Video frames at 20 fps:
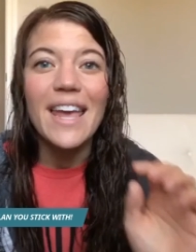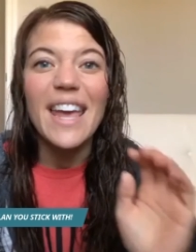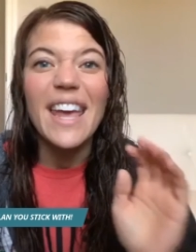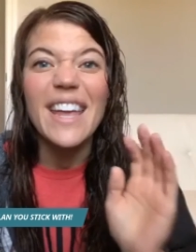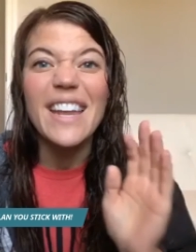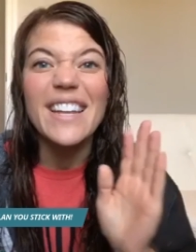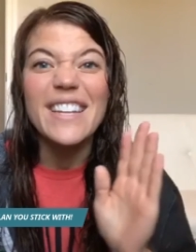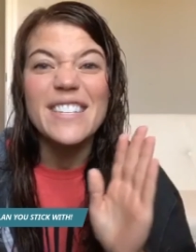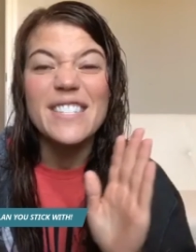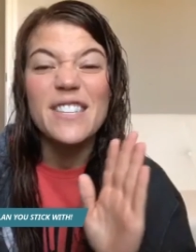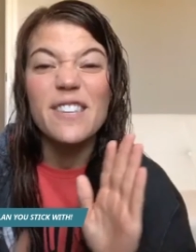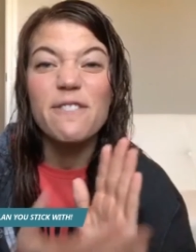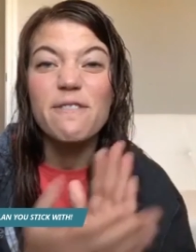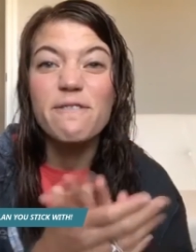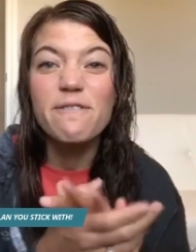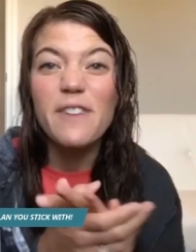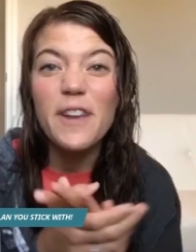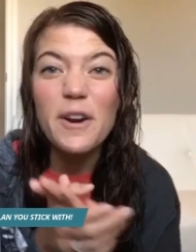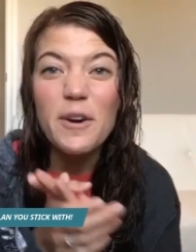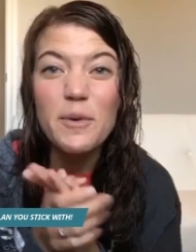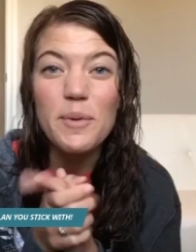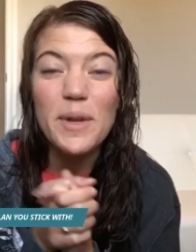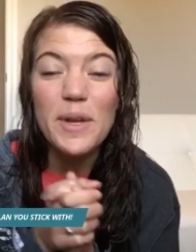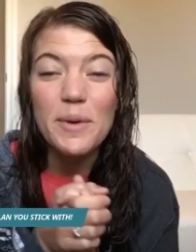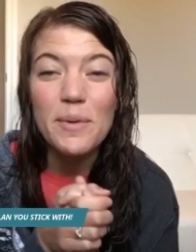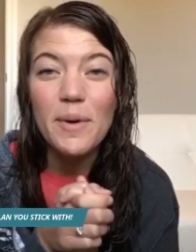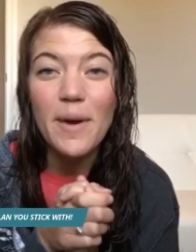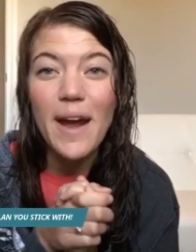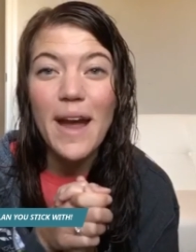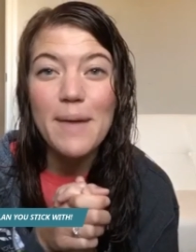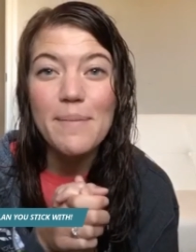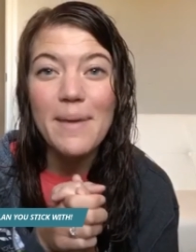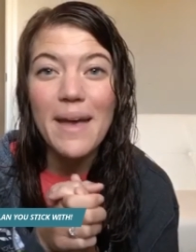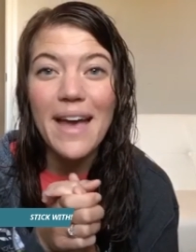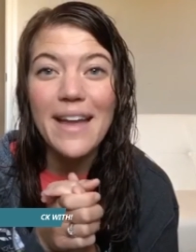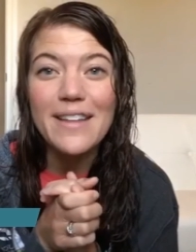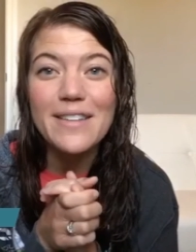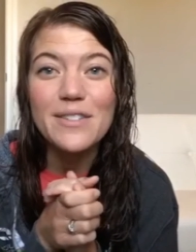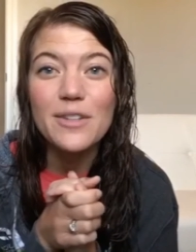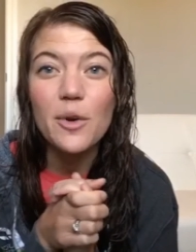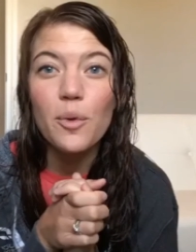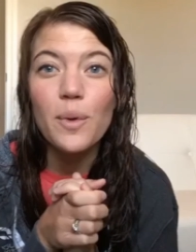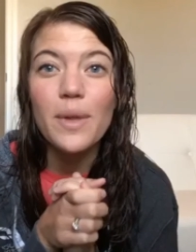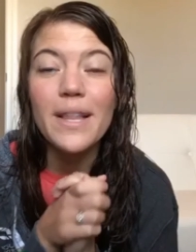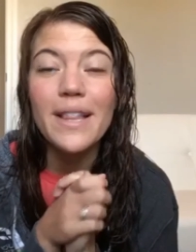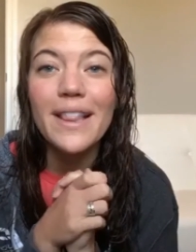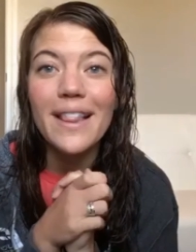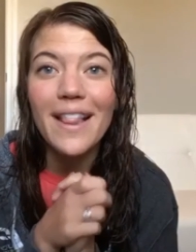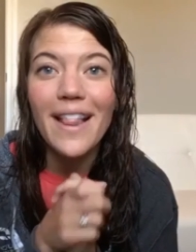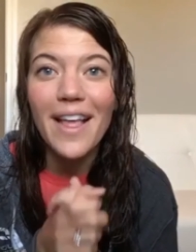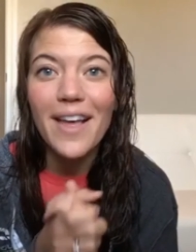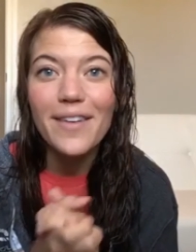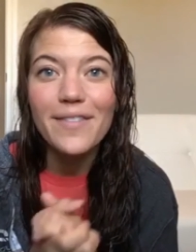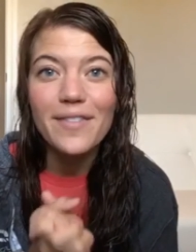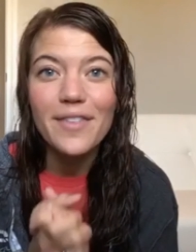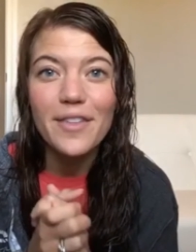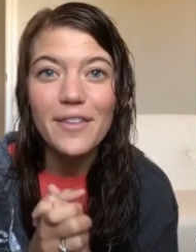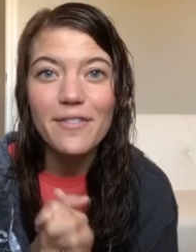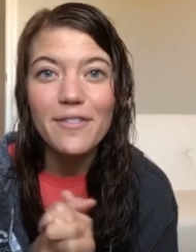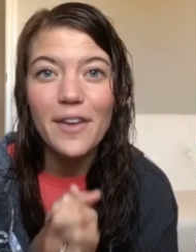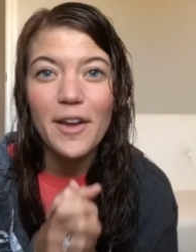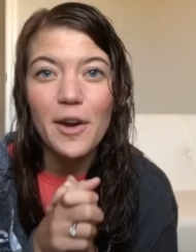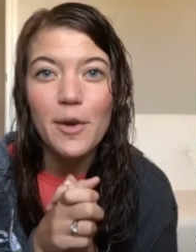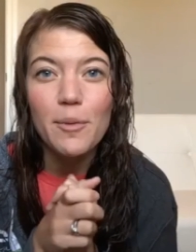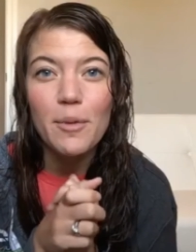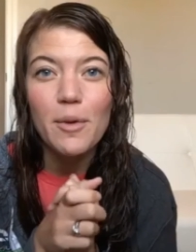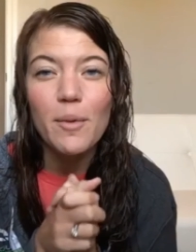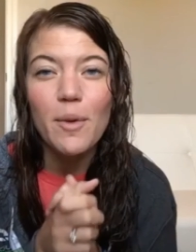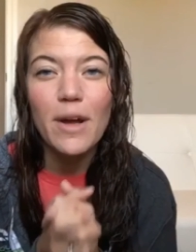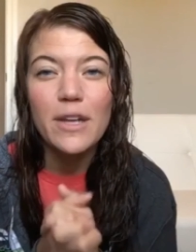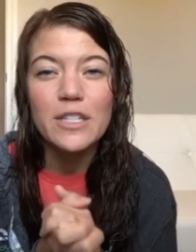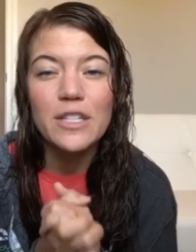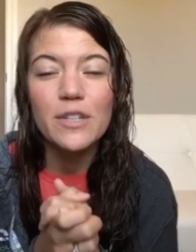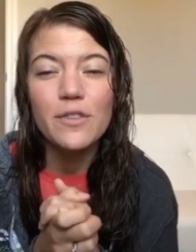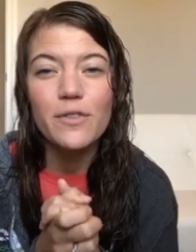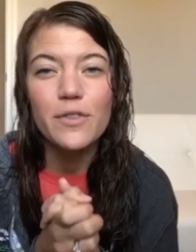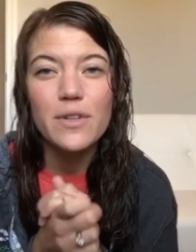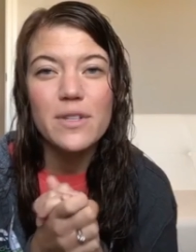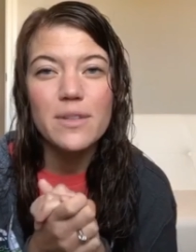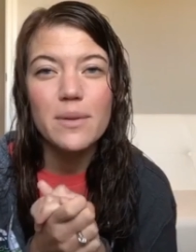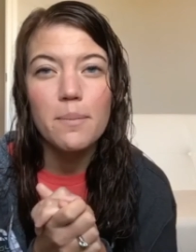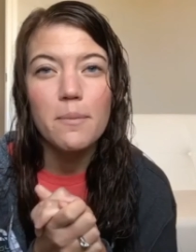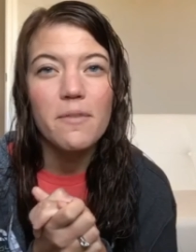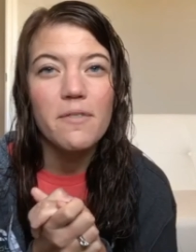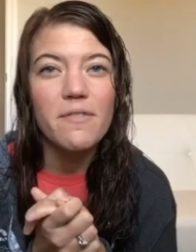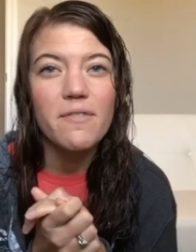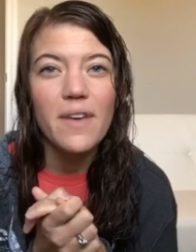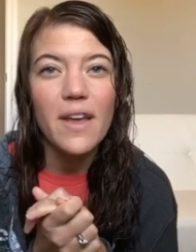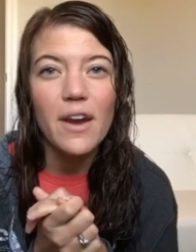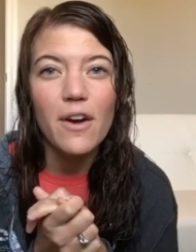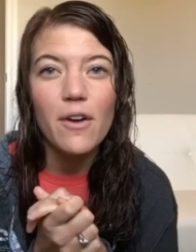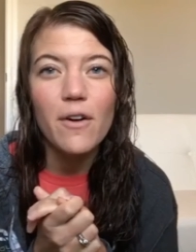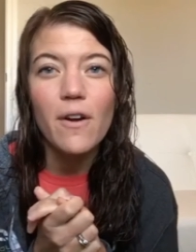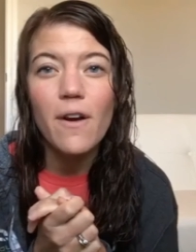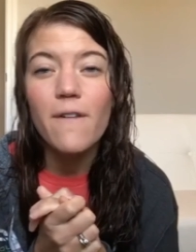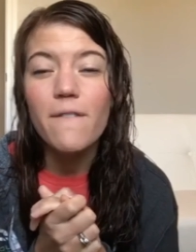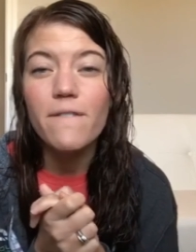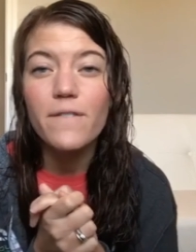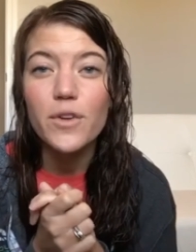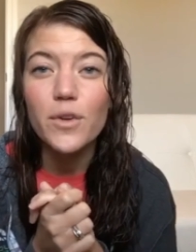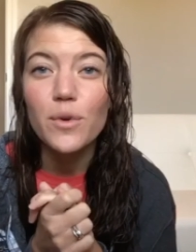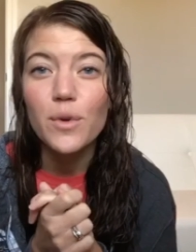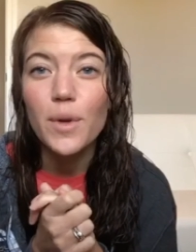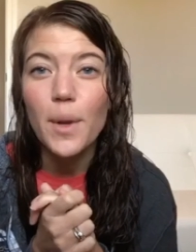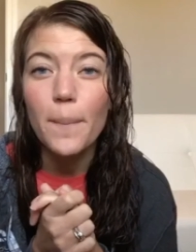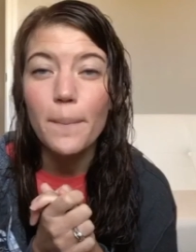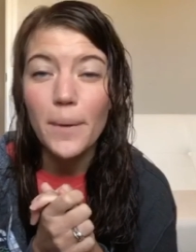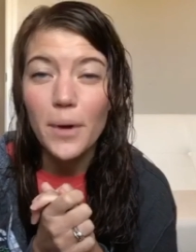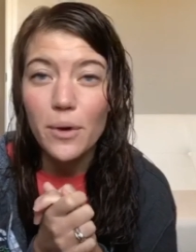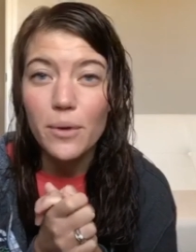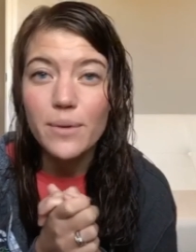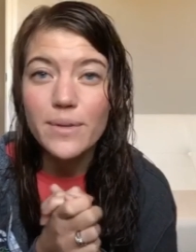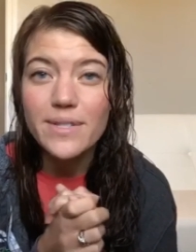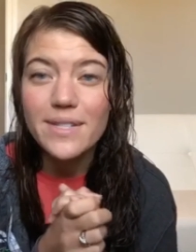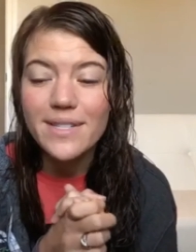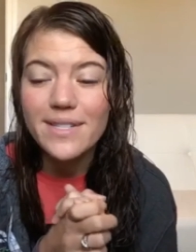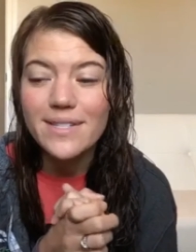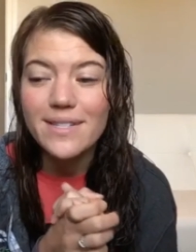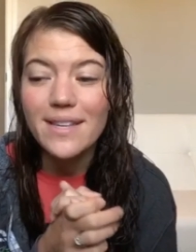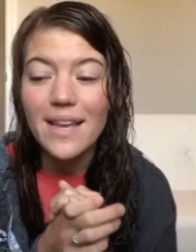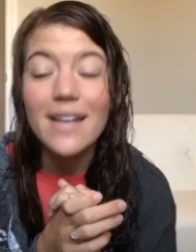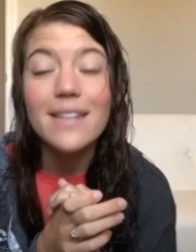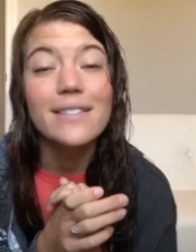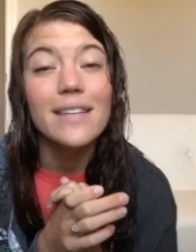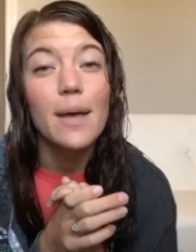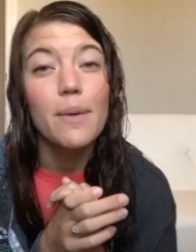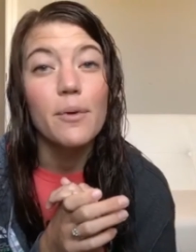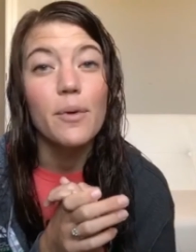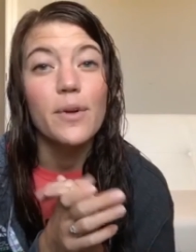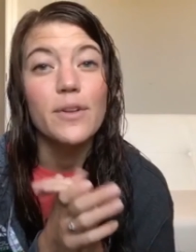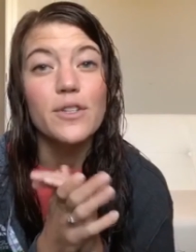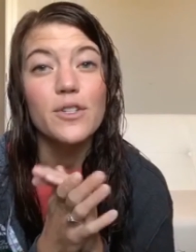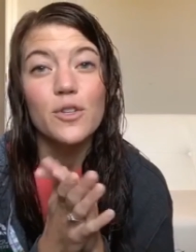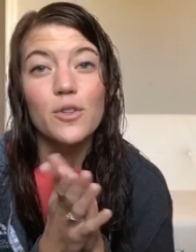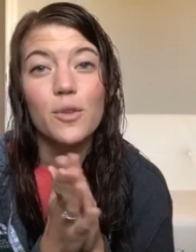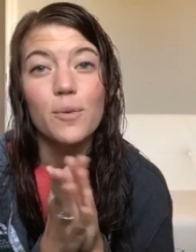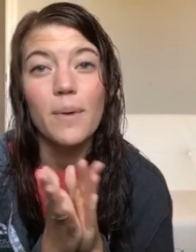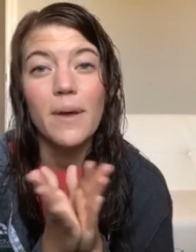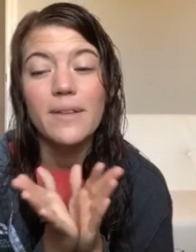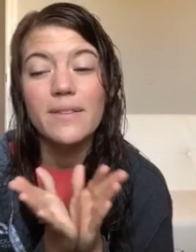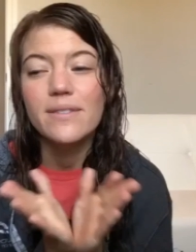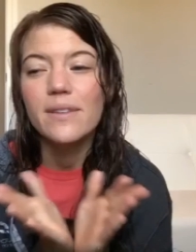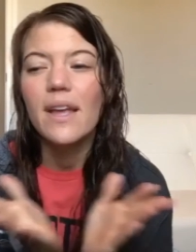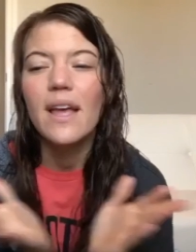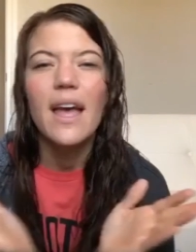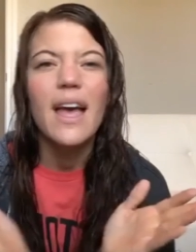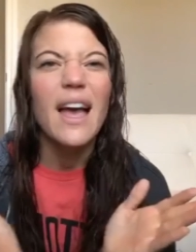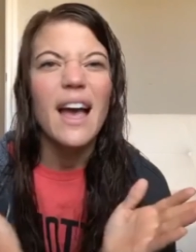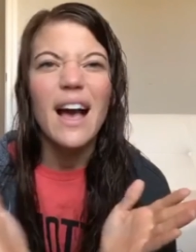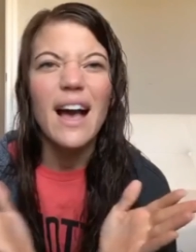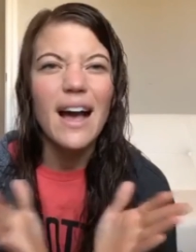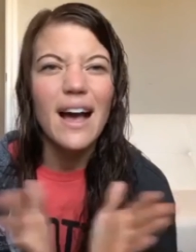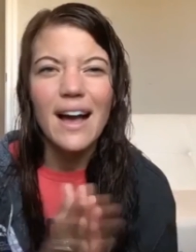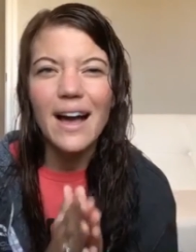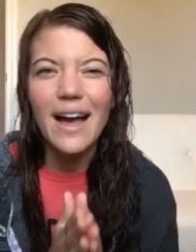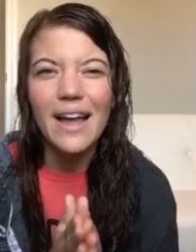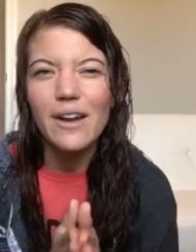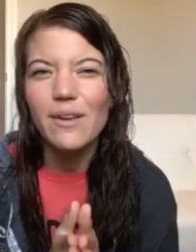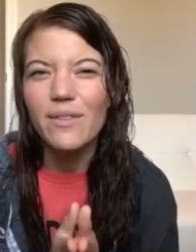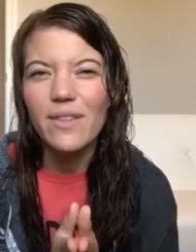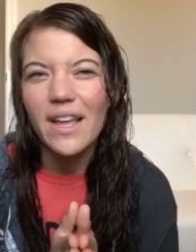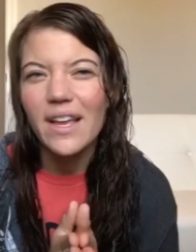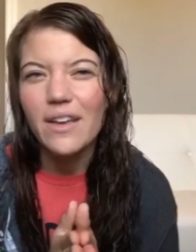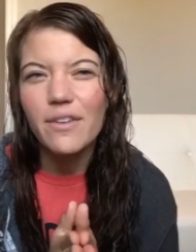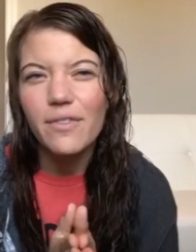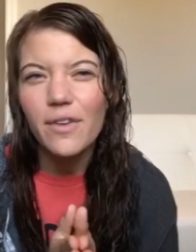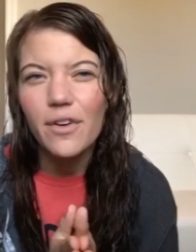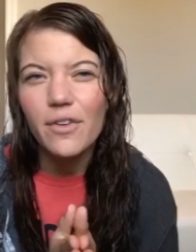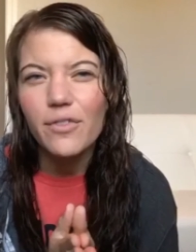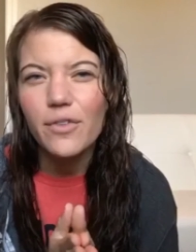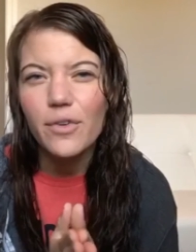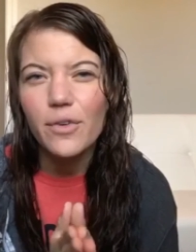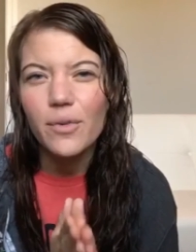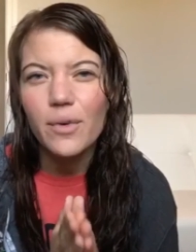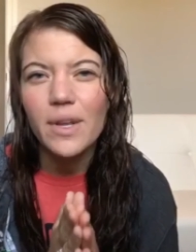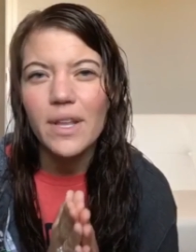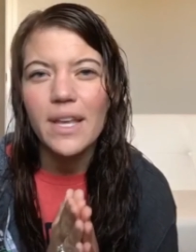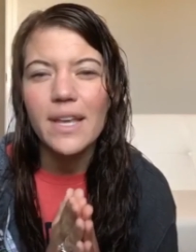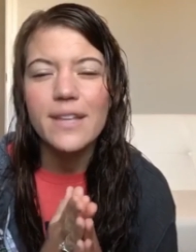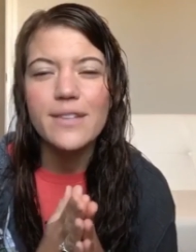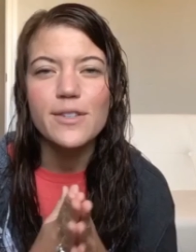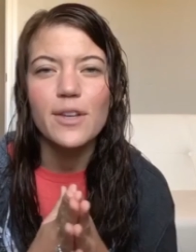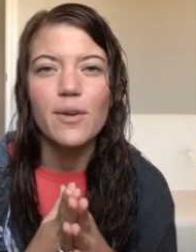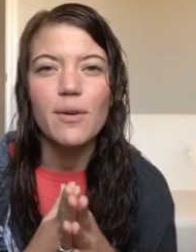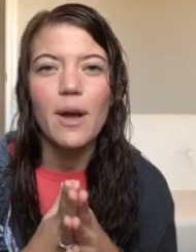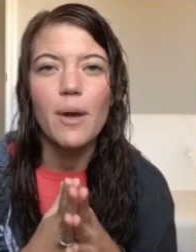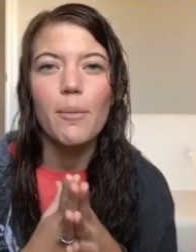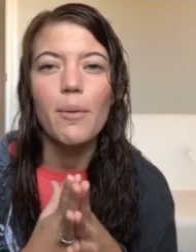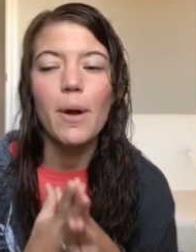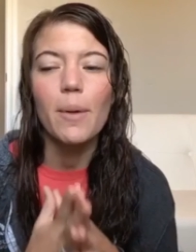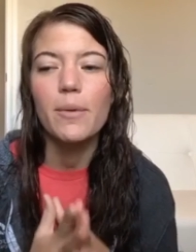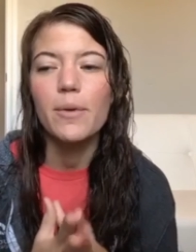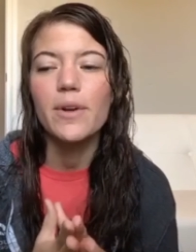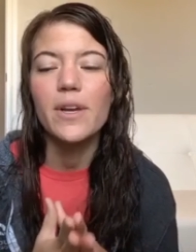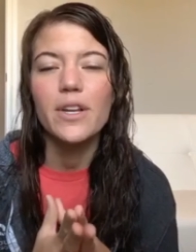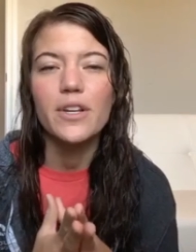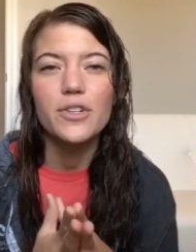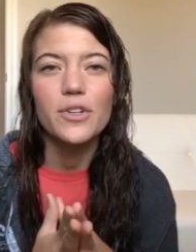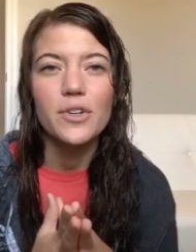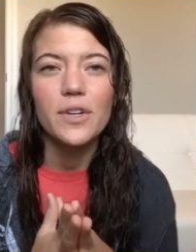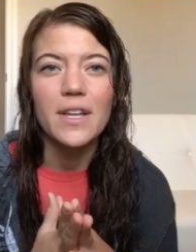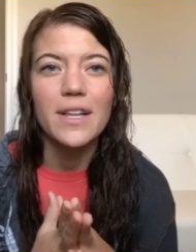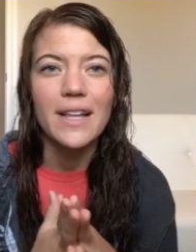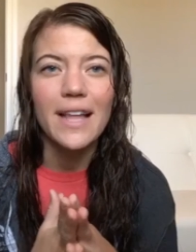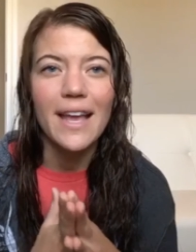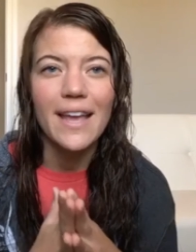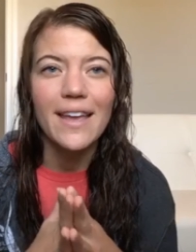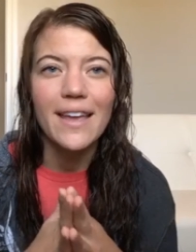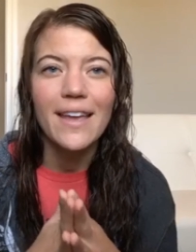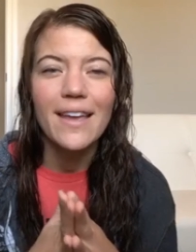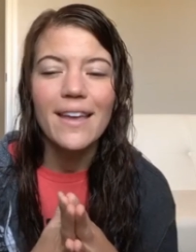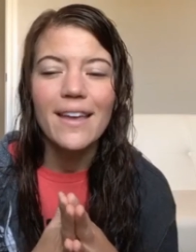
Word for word: It is the fair week where I'm at, so we love the fair. Be watching for some fair food posts. Yes, I'm going to do the best. I, I don't like fair food really, so I probably will get a turkey leg.